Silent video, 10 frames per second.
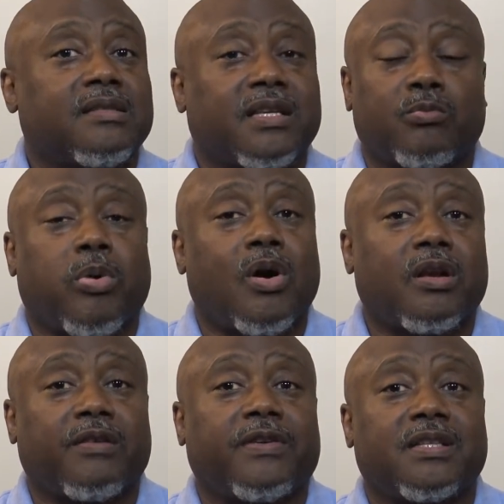That's part
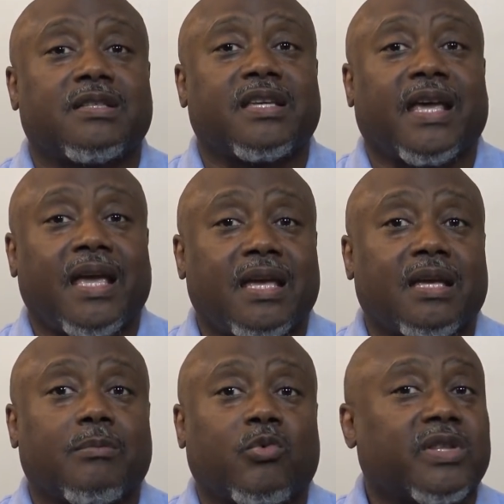of his
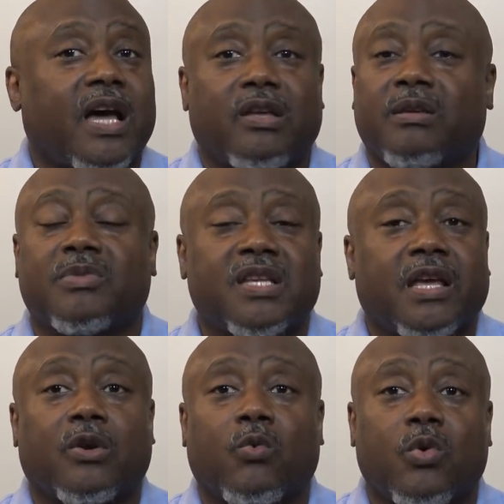game. Without him
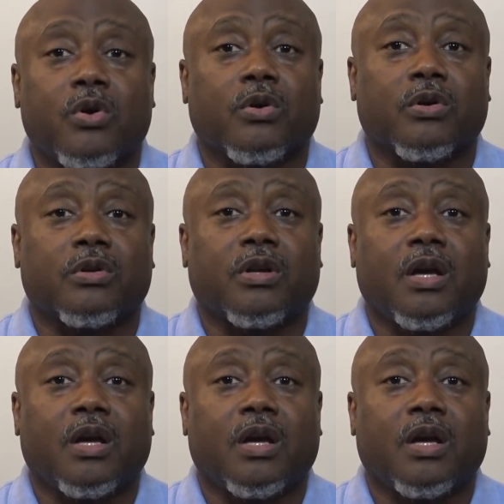saying a word,